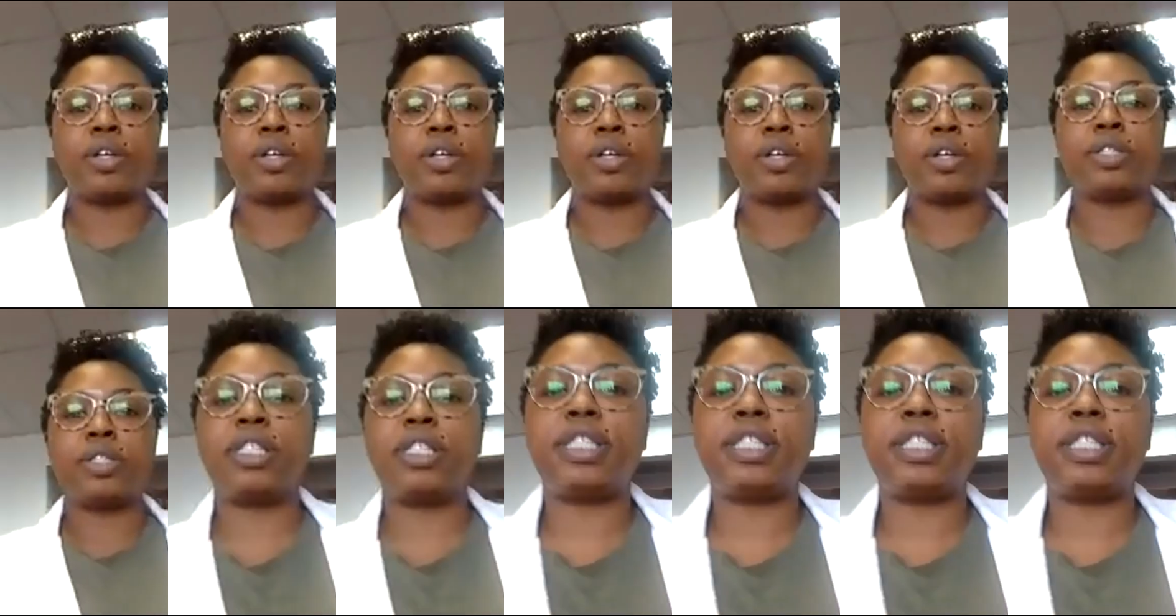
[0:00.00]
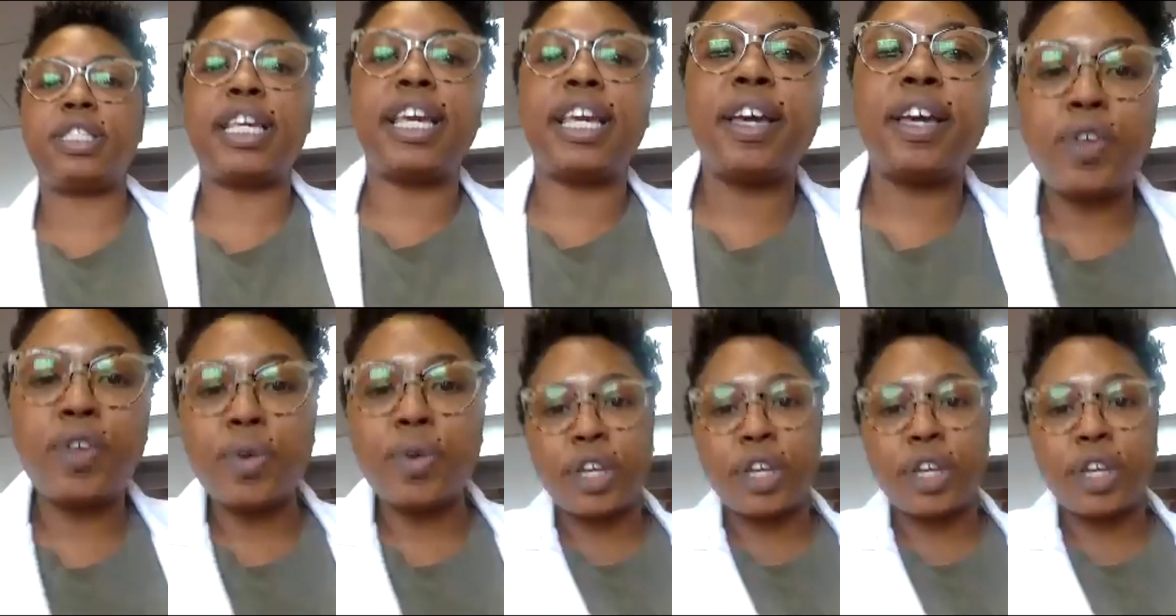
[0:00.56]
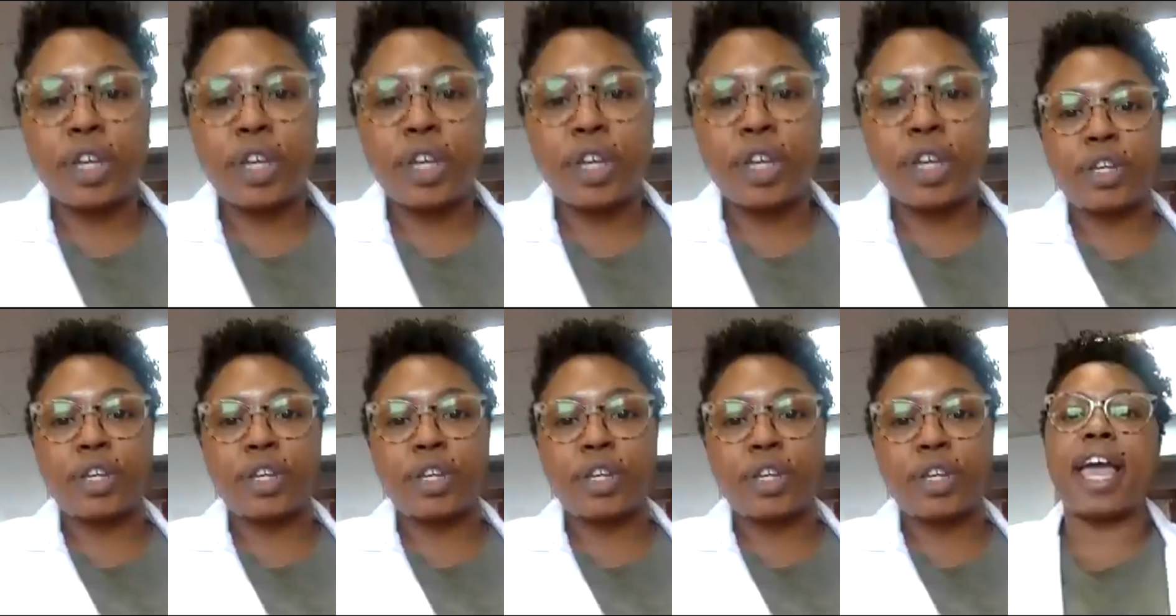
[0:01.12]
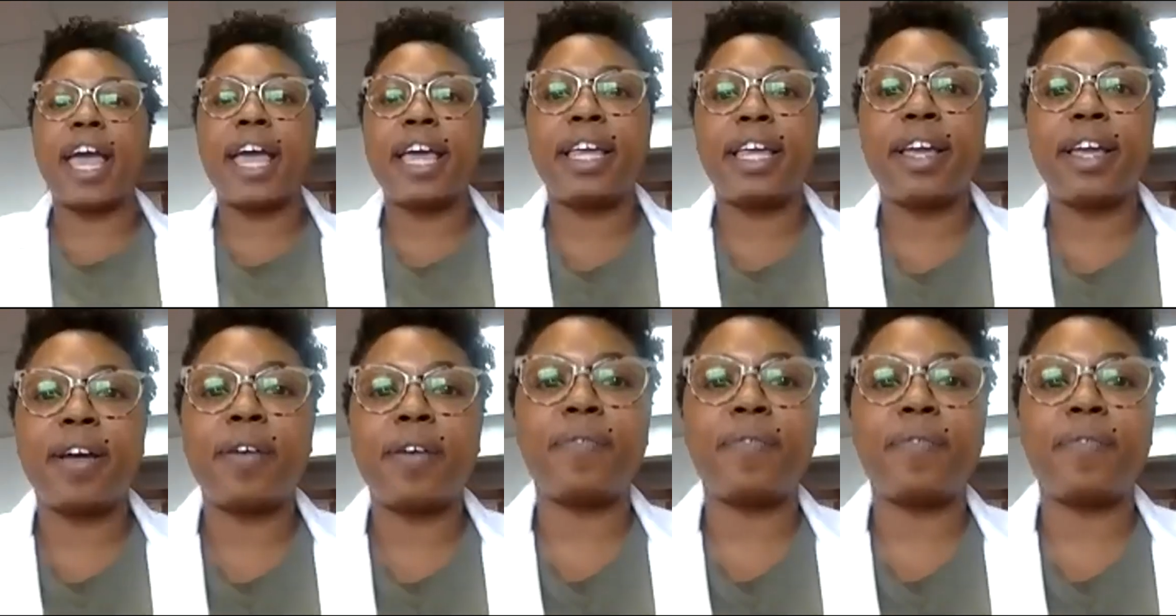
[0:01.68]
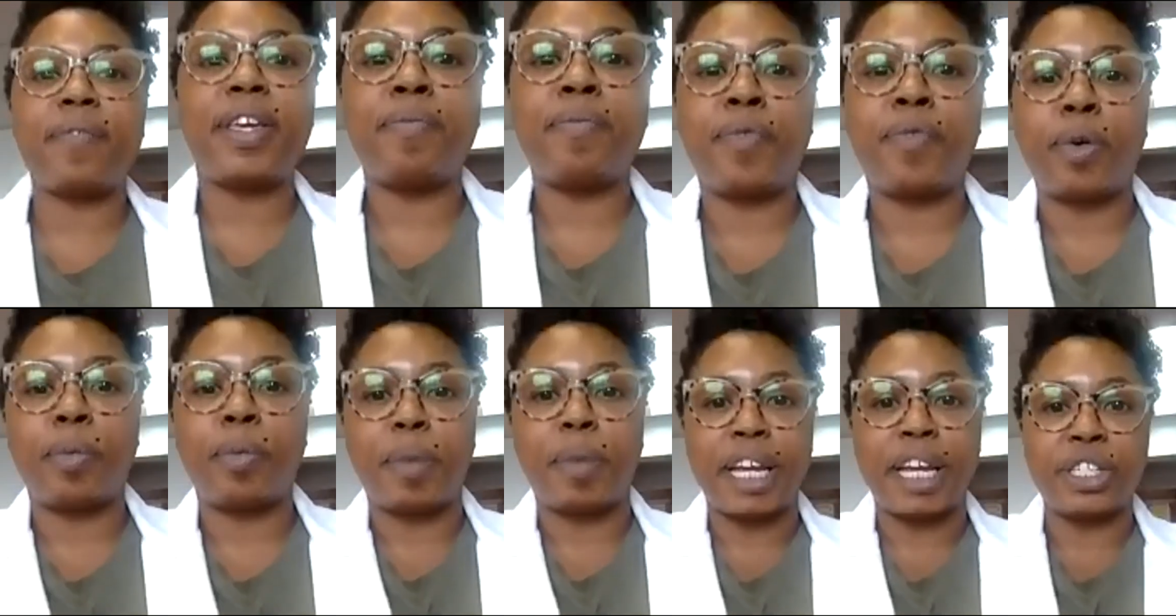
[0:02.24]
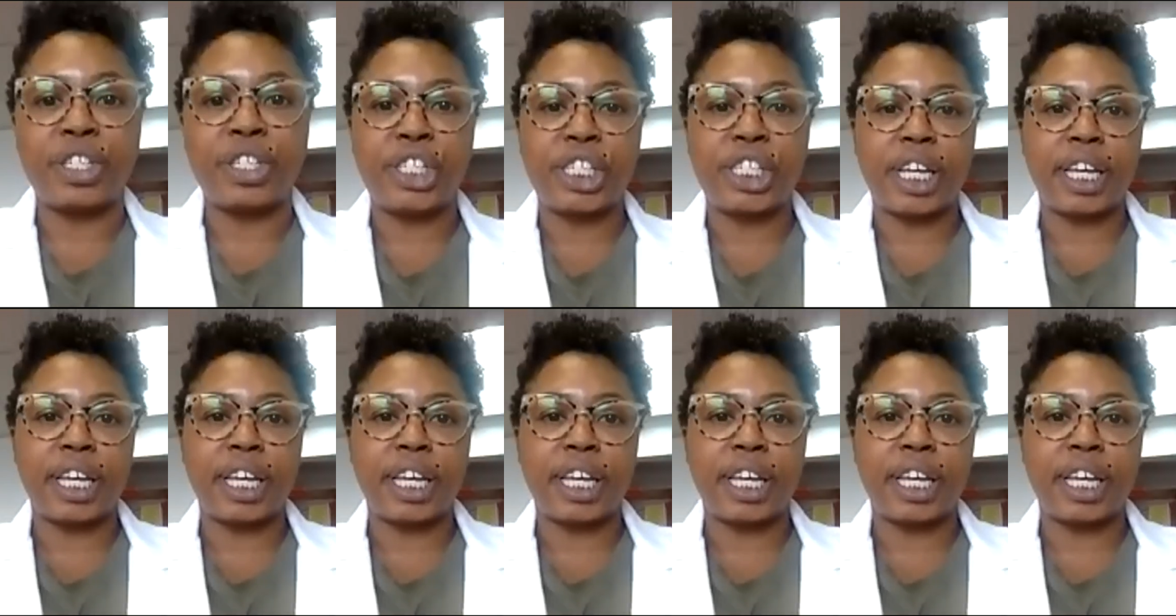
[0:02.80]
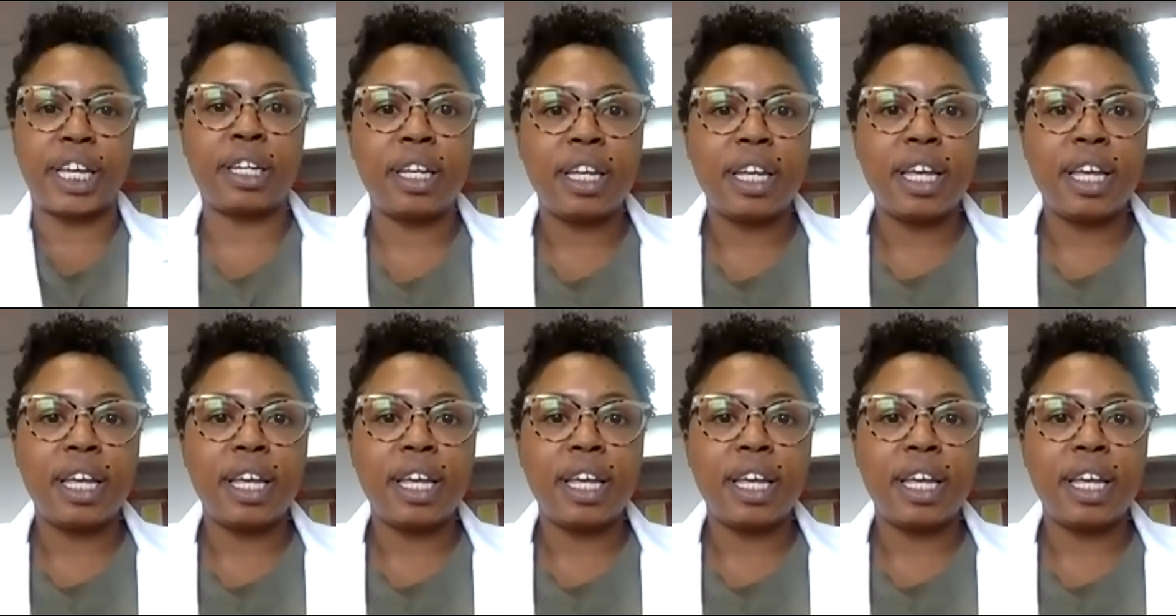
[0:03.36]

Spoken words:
See if you could use any of the information